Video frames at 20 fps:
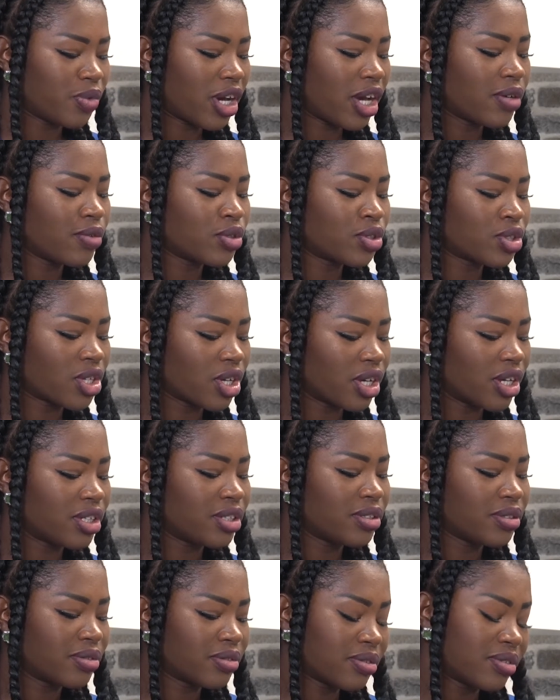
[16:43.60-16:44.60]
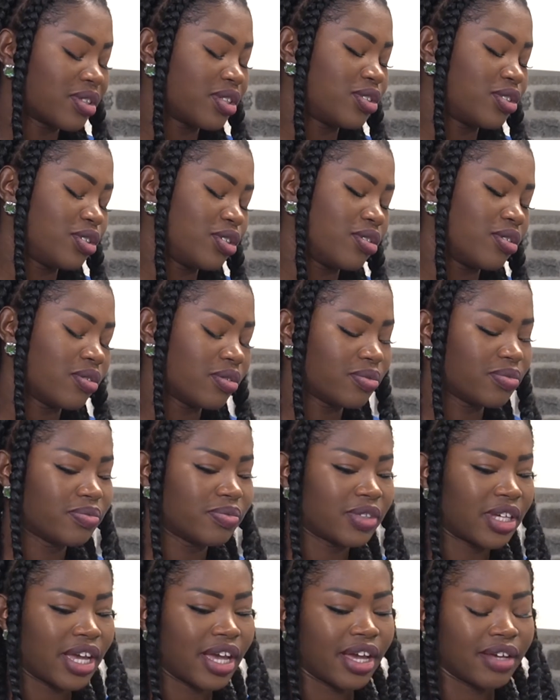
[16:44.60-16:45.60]
I was good. Because, you know,
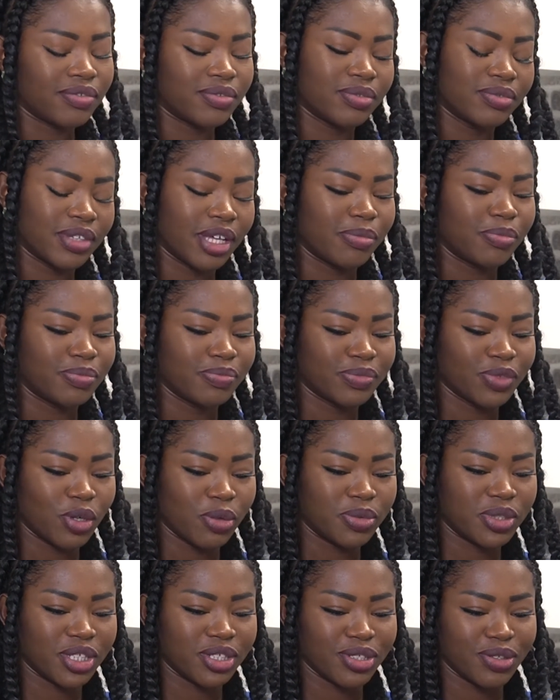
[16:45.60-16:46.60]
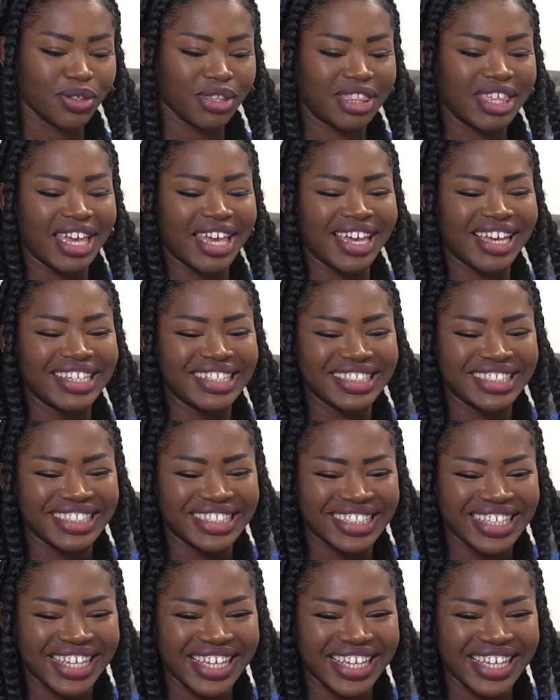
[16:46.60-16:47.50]
I'm obsessed with things.